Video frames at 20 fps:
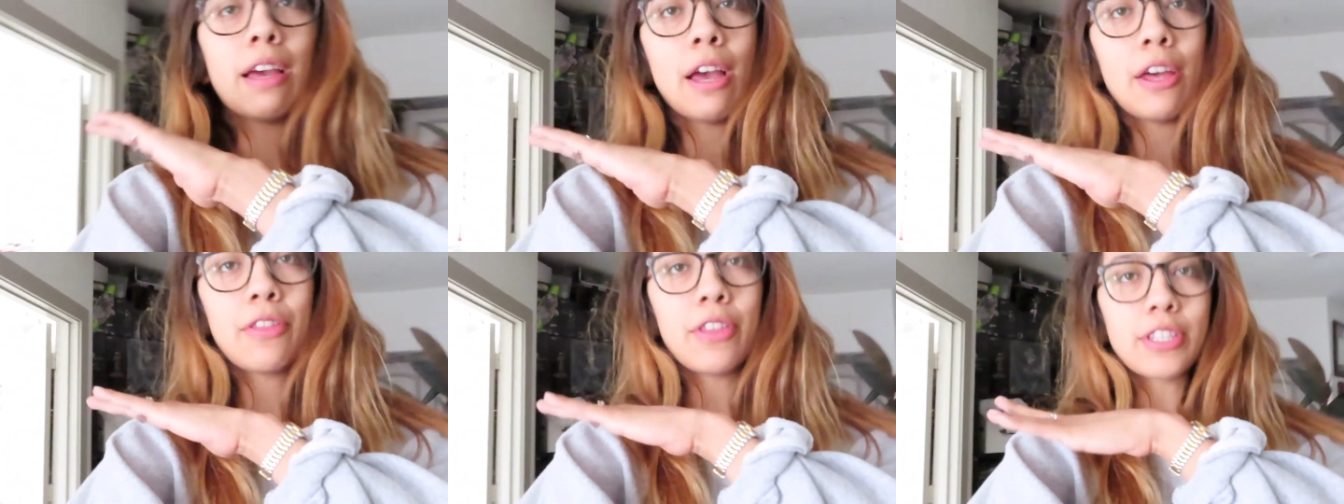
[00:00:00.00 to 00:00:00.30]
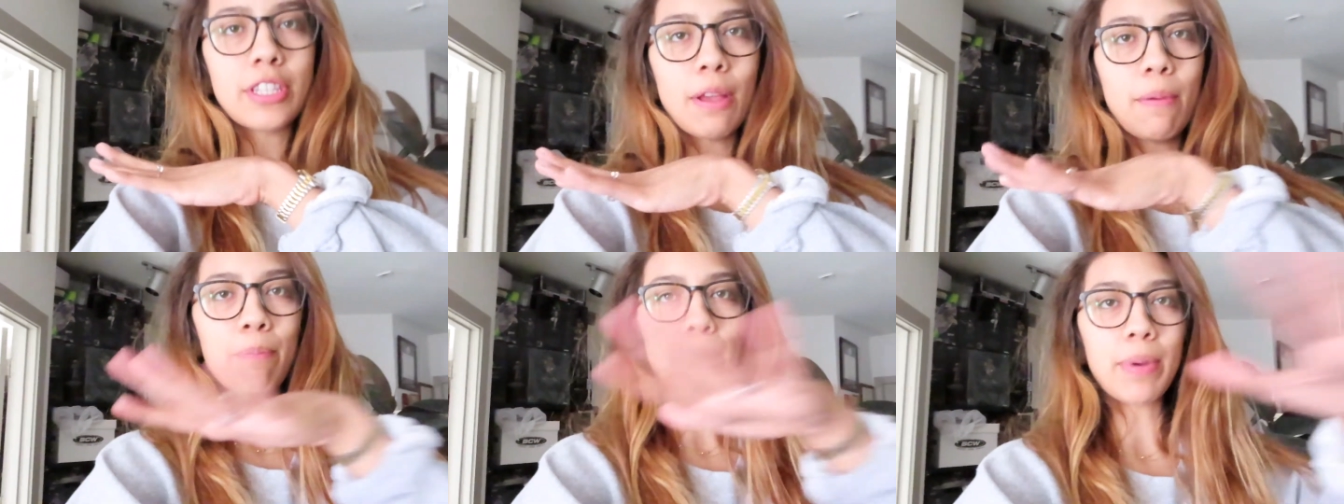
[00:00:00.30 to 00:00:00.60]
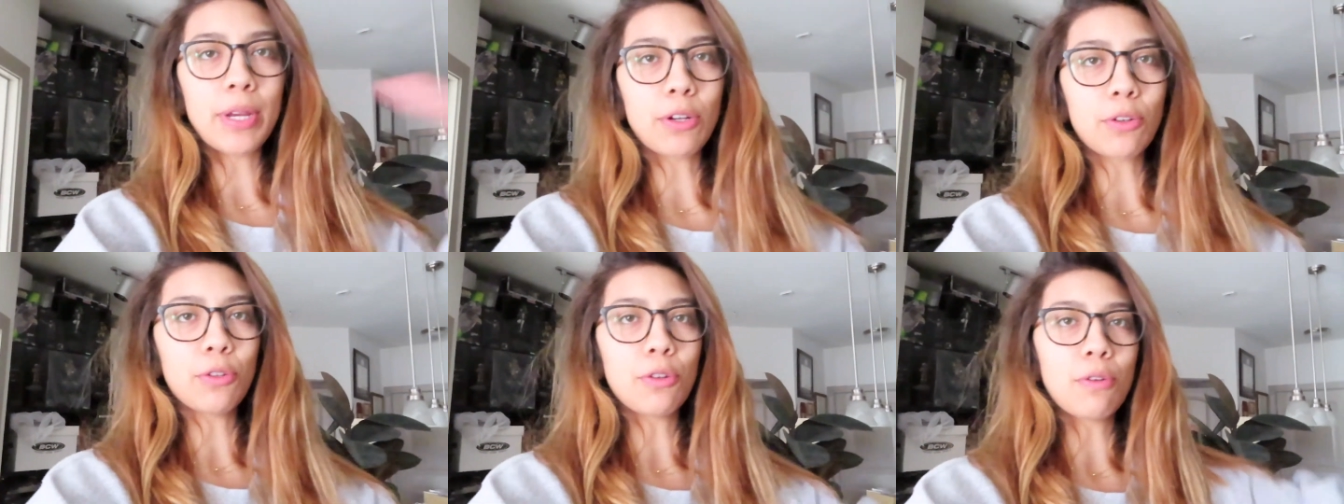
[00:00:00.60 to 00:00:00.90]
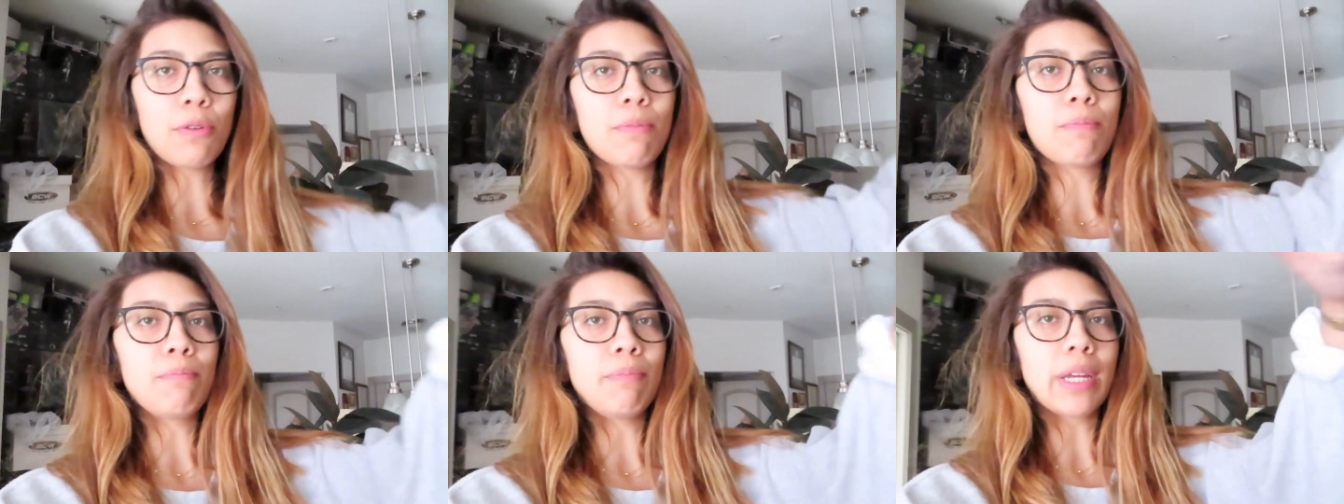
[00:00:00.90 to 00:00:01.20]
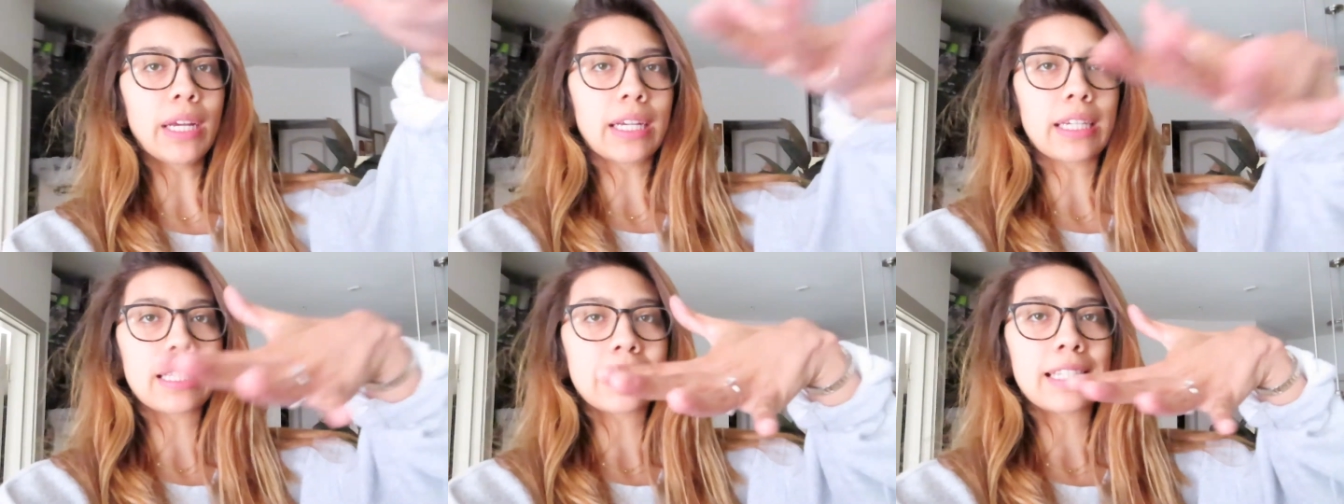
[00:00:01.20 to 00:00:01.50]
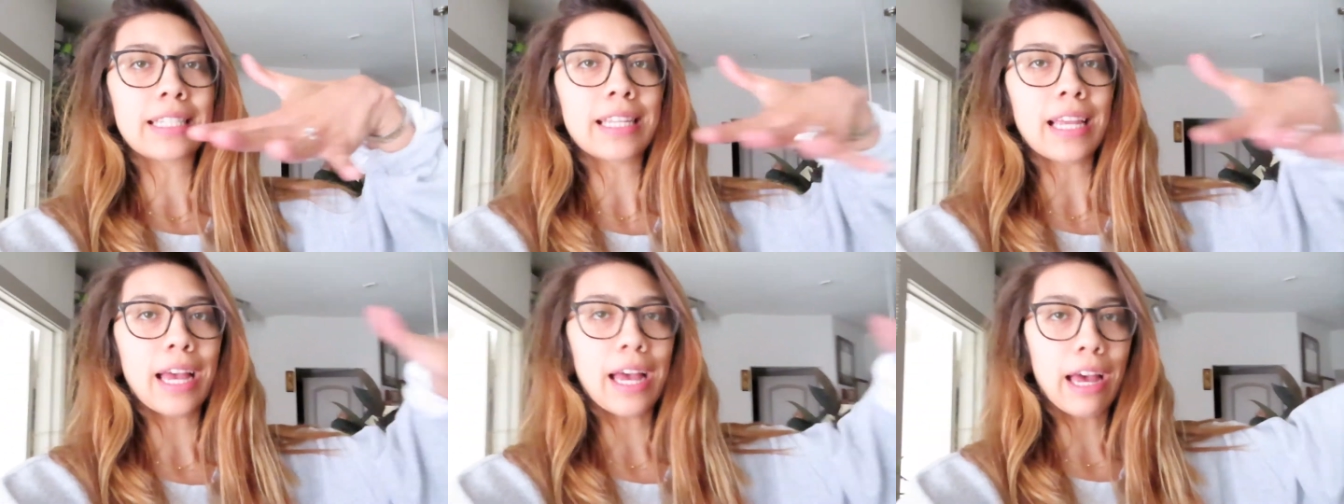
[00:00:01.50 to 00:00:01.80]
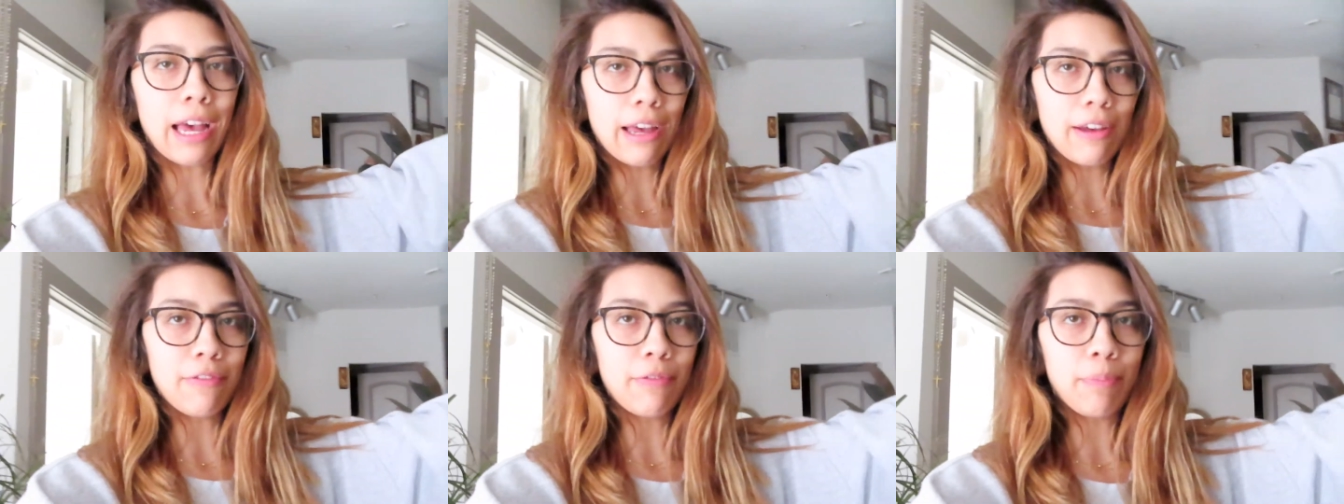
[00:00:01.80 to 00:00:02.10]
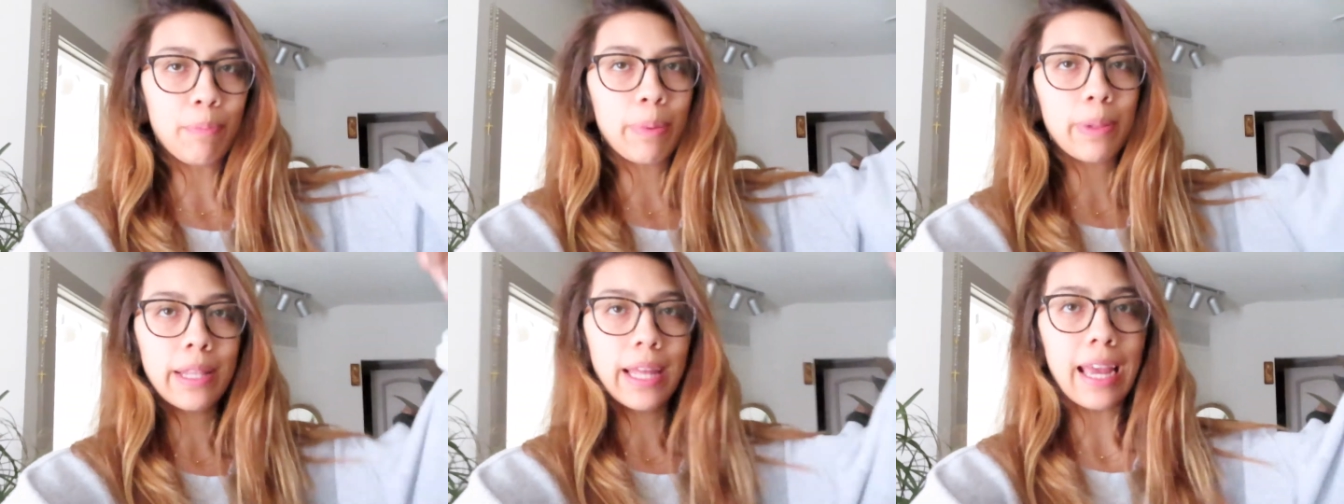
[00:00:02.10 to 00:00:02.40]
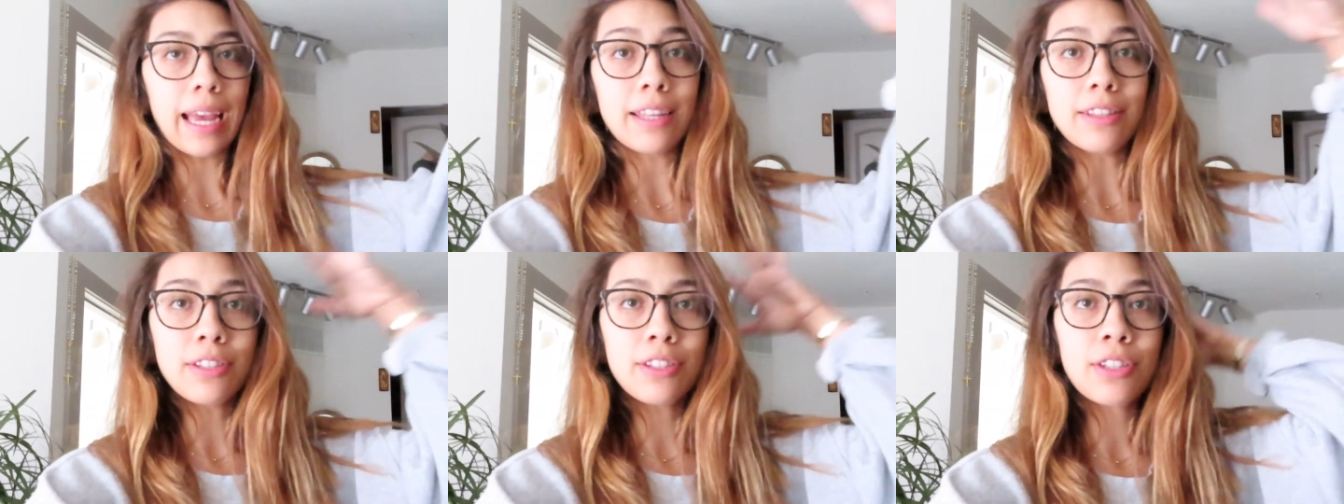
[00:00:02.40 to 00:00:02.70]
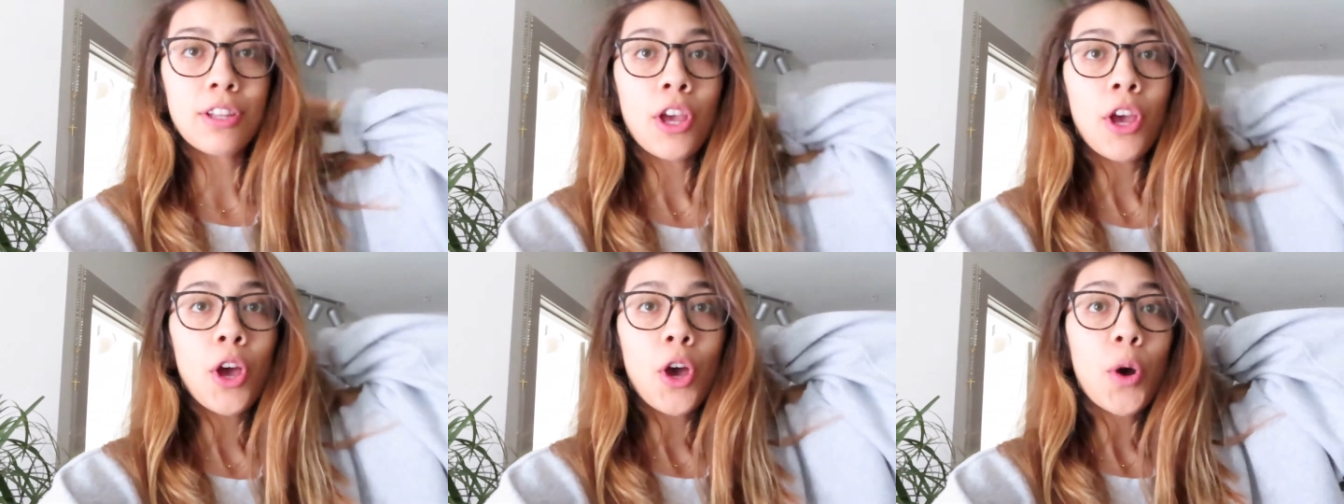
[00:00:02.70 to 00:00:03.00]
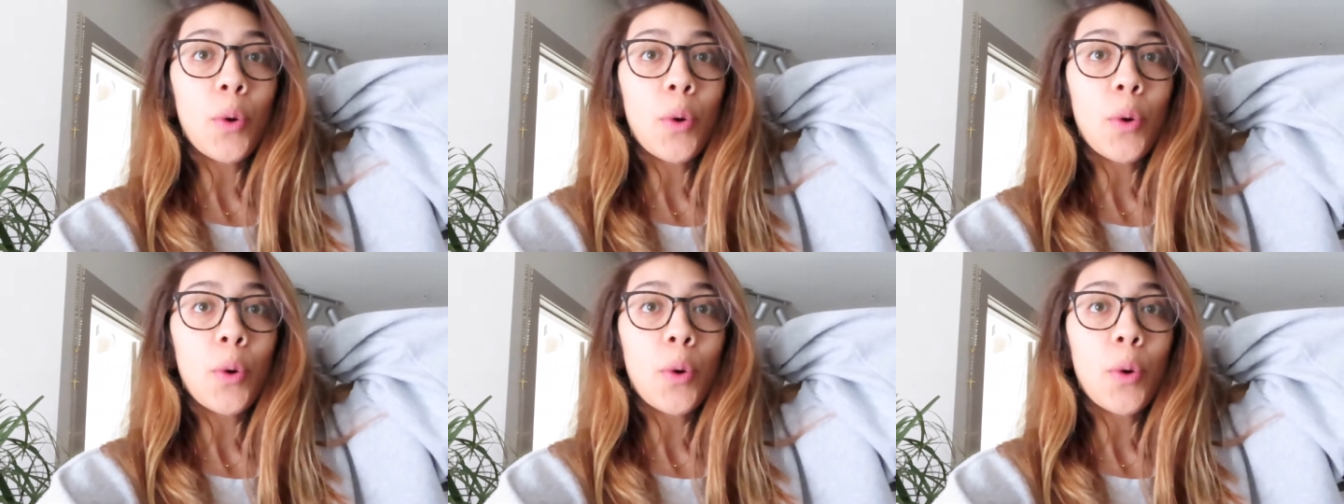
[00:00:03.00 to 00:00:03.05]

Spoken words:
this big old mix of plants,